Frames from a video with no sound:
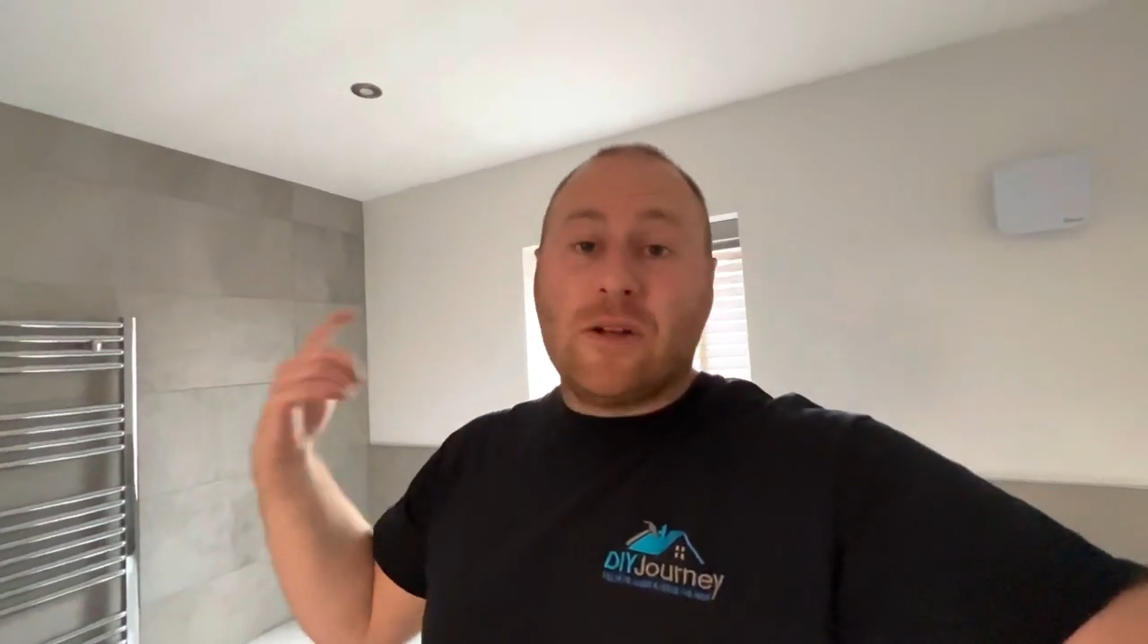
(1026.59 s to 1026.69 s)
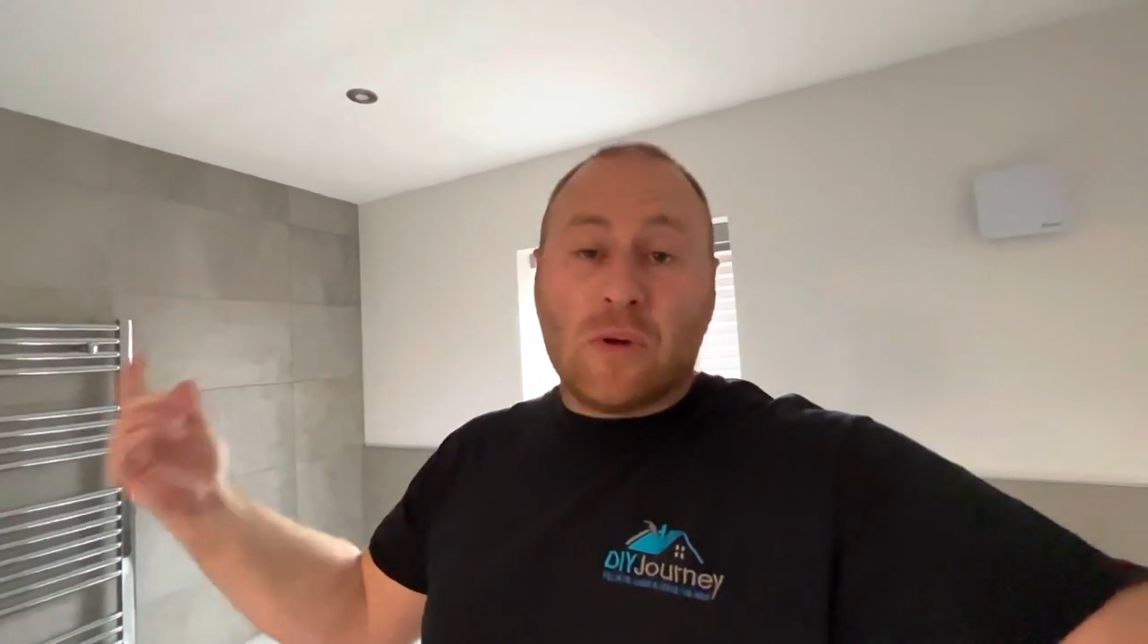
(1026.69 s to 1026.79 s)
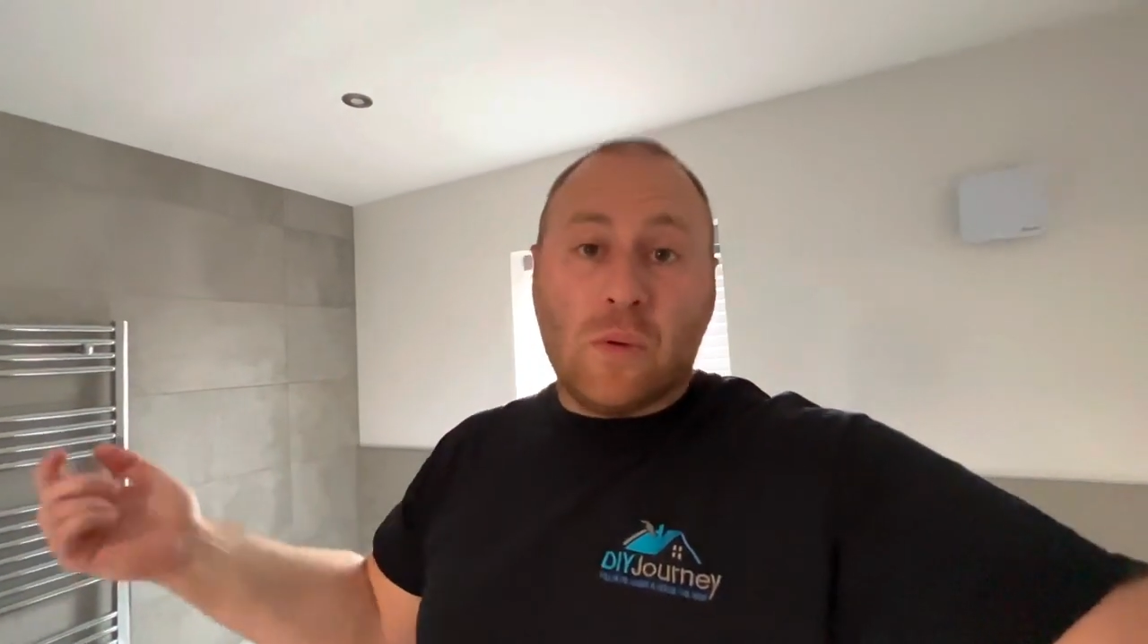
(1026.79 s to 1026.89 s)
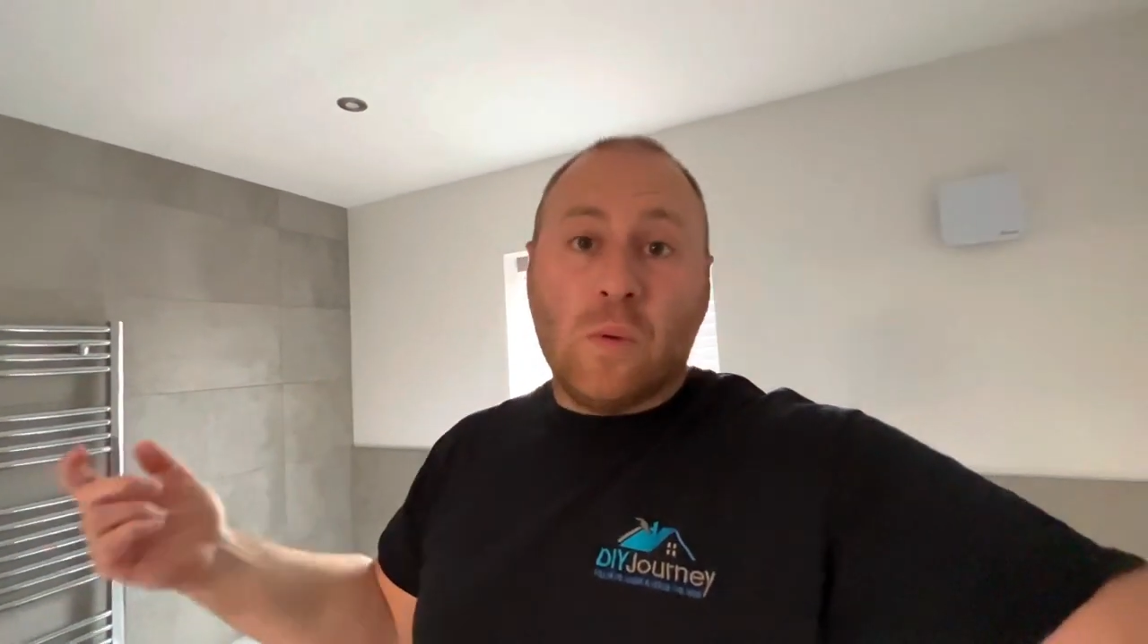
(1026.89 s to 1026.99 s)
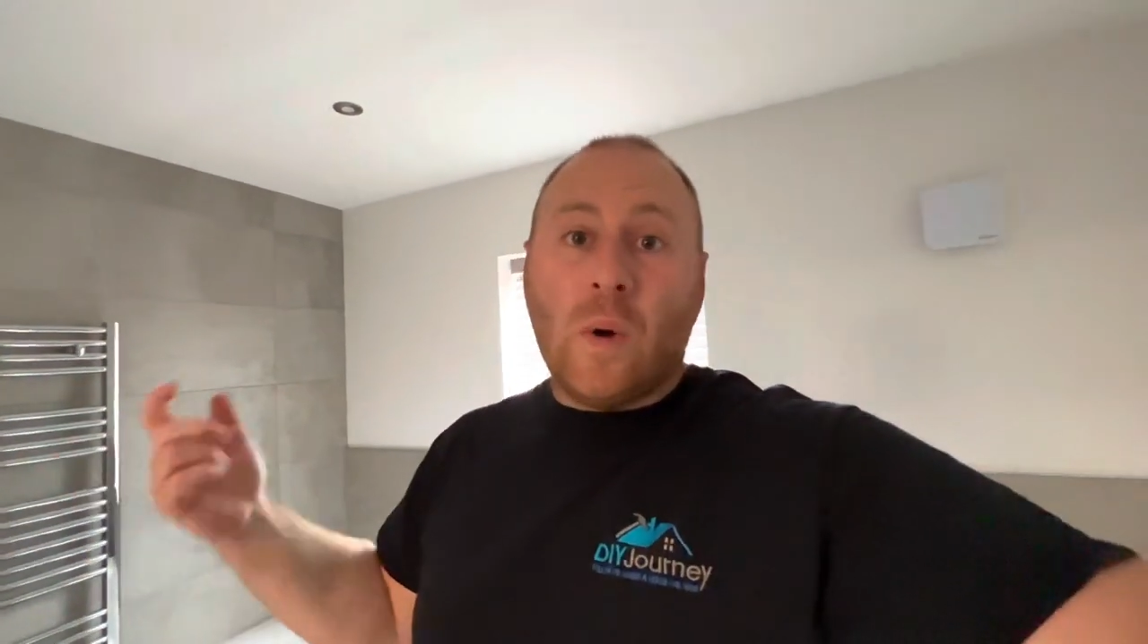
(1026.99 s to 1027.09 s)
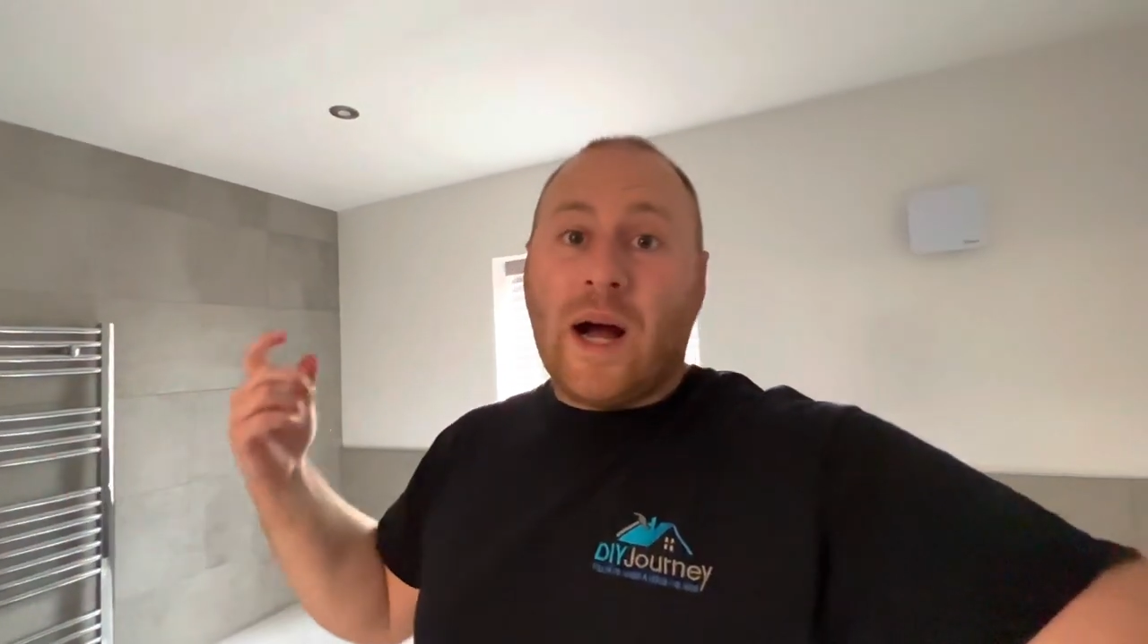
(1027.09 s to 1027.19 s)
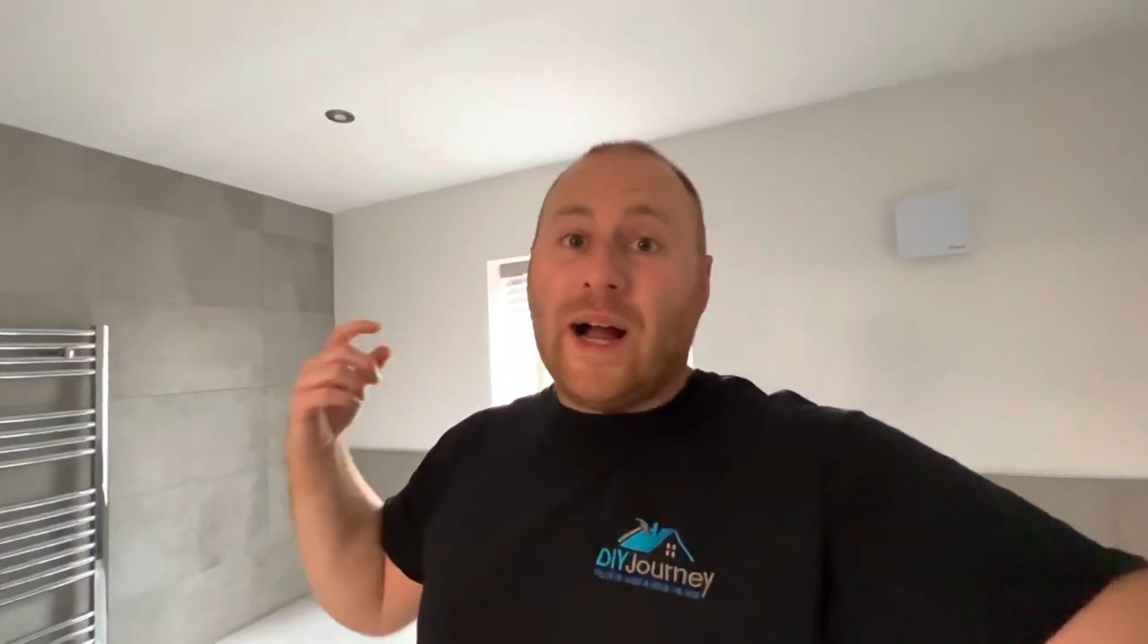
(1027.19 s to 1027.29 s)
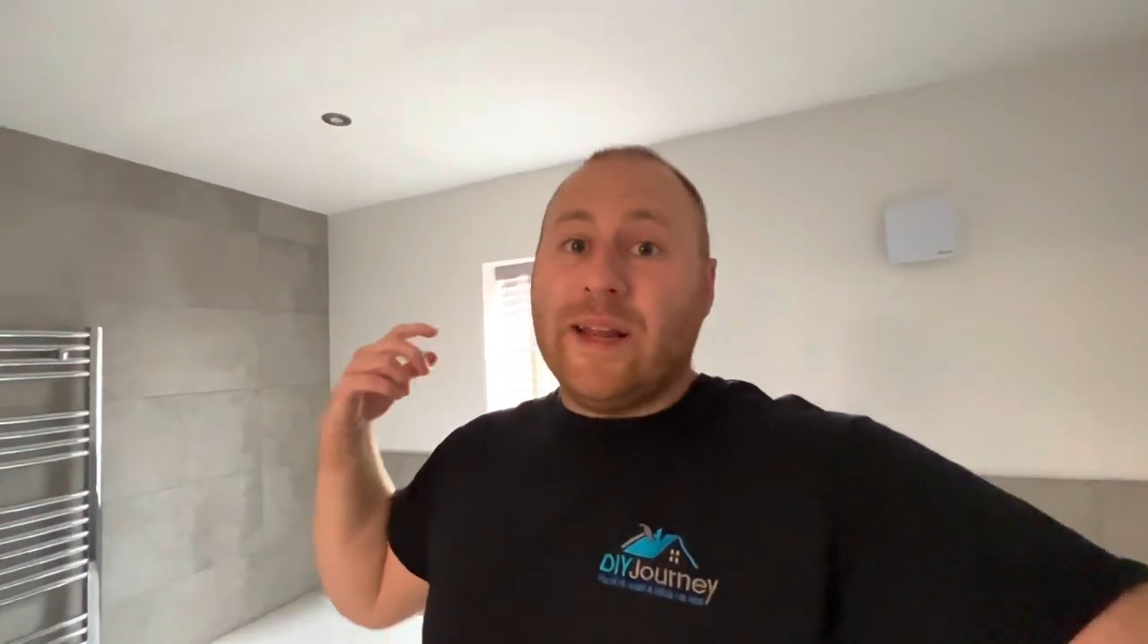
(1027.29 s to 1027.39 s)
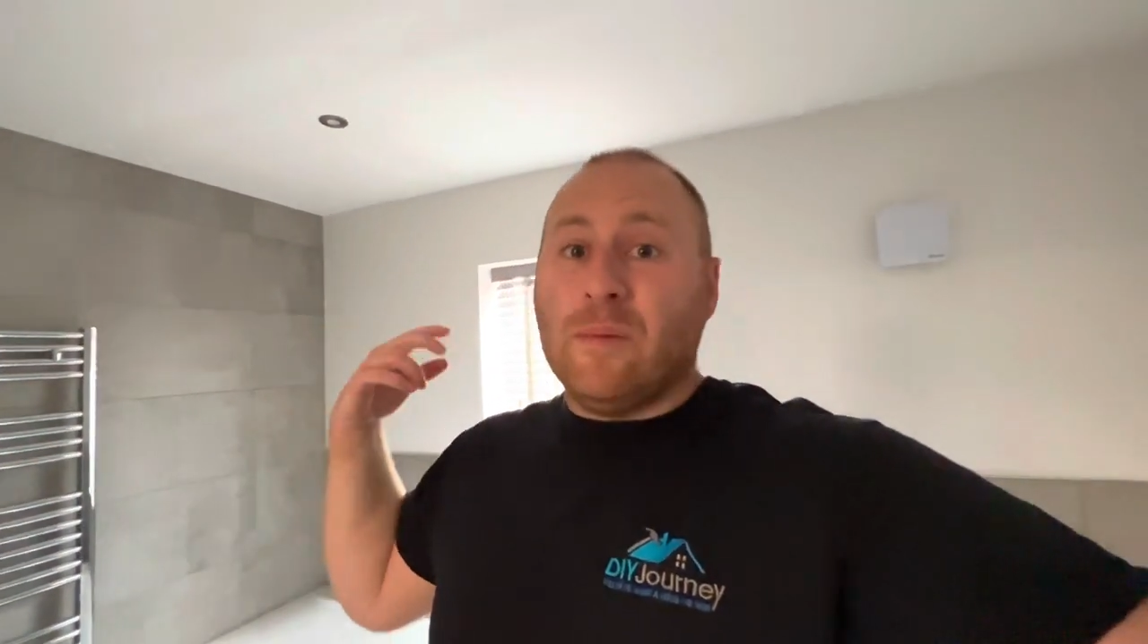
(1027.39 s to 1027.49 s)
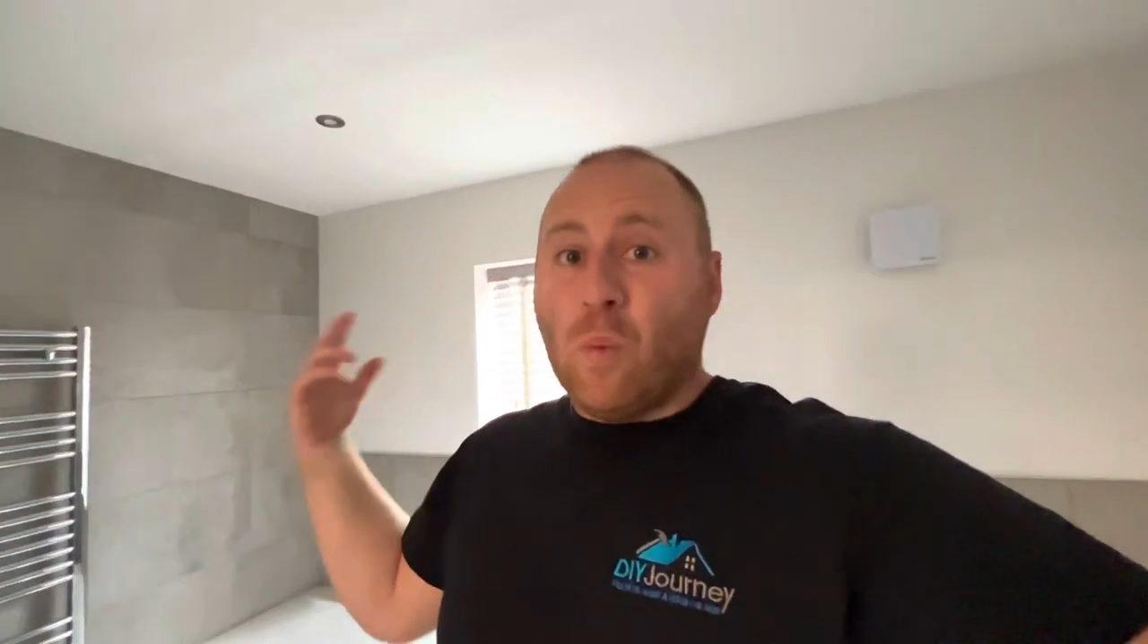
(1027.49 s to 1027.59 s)
cool
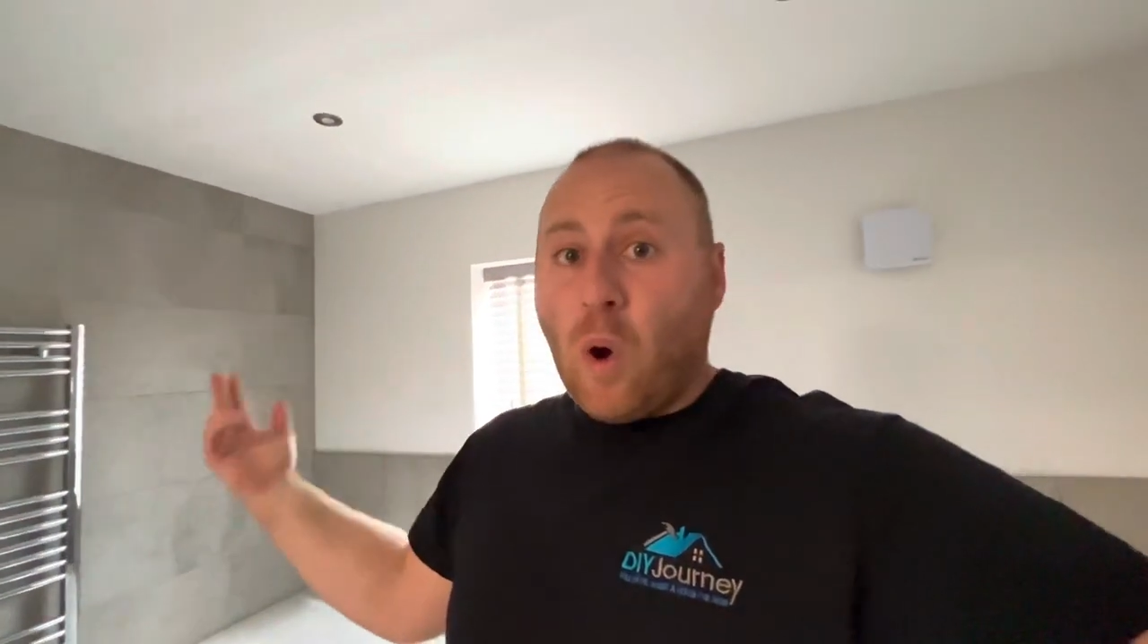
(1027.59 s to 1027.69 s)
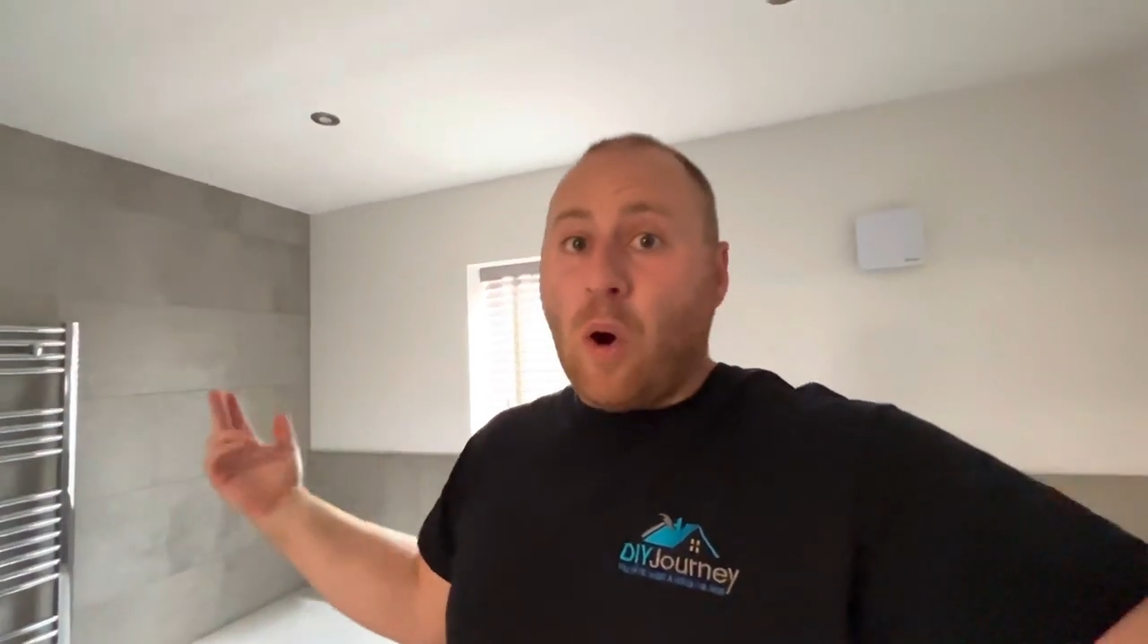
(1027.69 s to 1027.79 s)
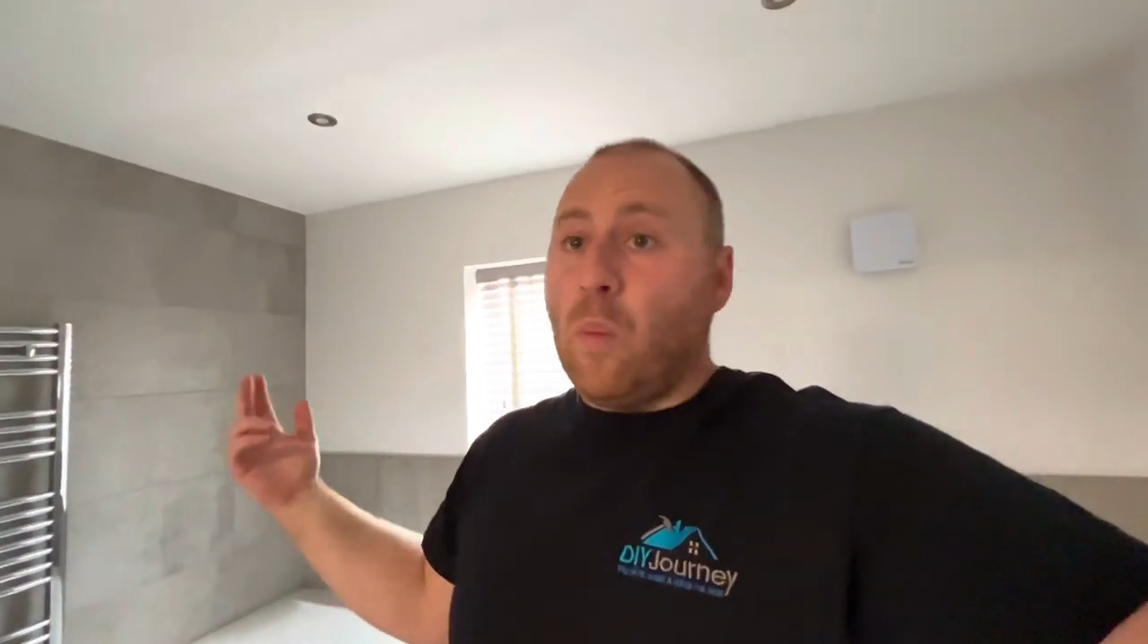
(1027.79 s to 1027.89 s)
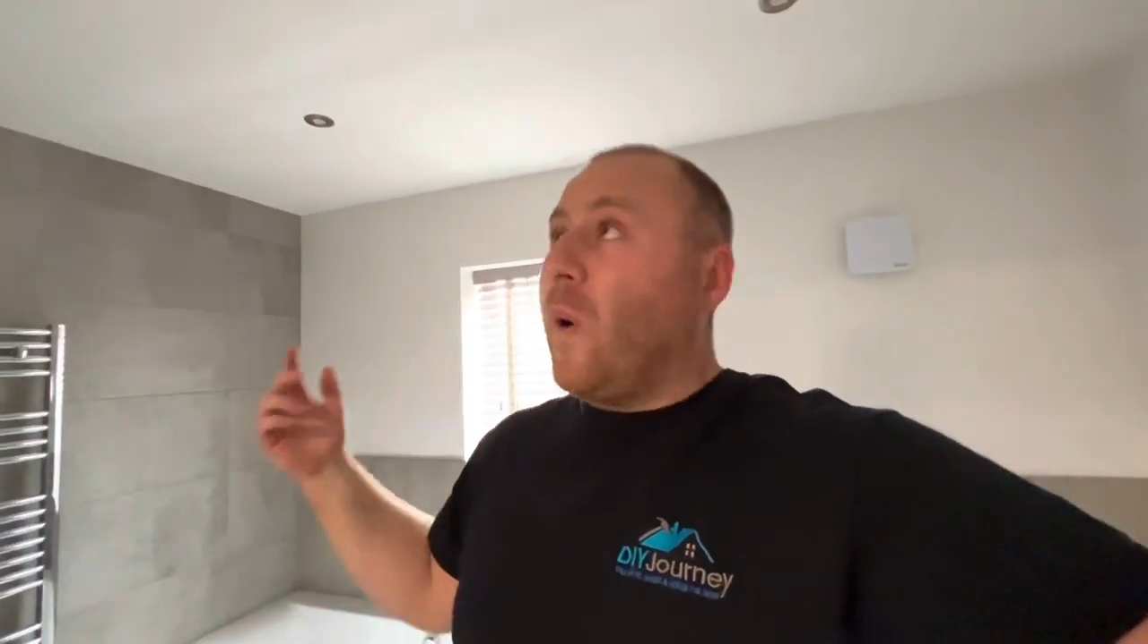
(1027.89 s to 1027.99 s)
white, warm